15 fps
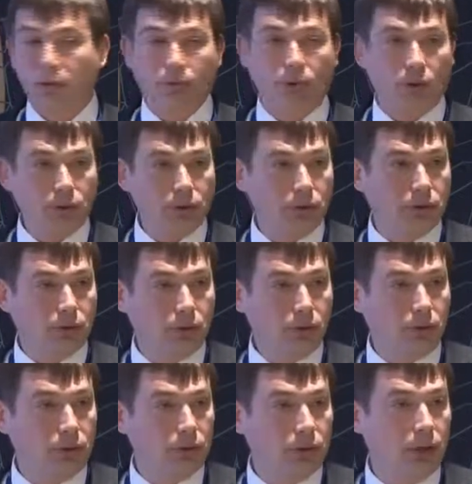Of course, it
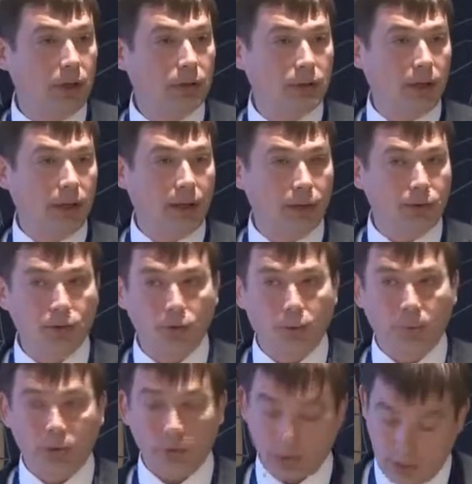looks like
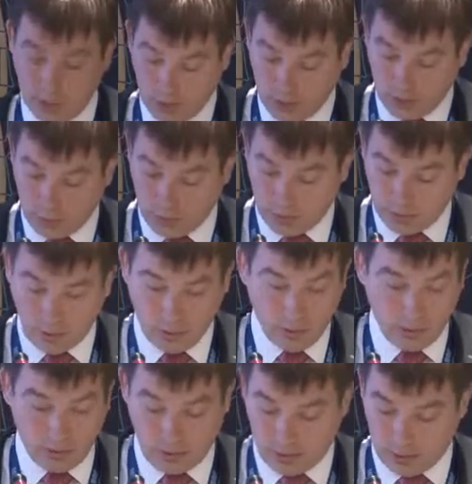tumor,
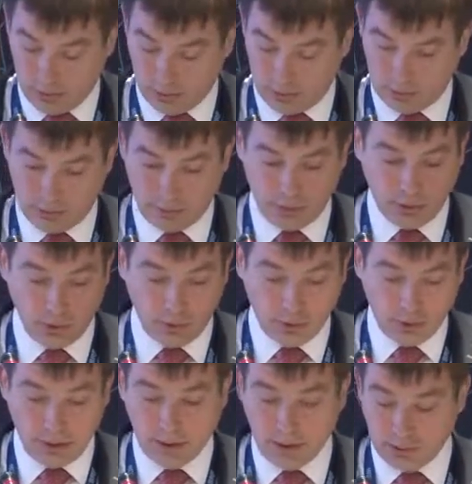sphenoid
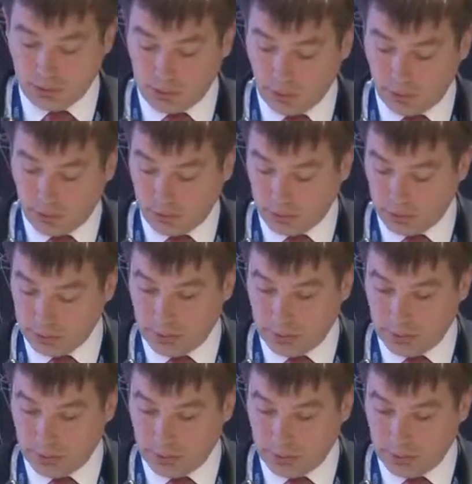sinus tumor or